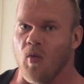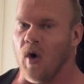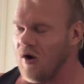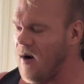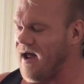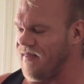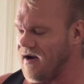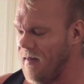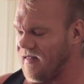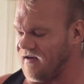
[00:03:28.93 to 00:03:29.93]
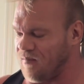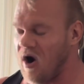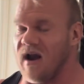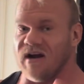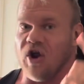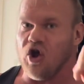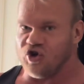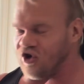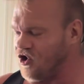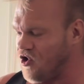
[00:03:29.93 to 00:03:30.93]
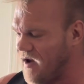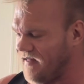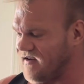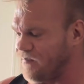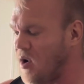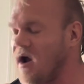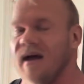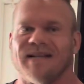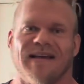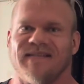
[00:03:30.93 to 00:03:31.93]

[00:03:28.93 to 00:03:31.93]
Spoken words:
What do I think about this product? Should you get this product?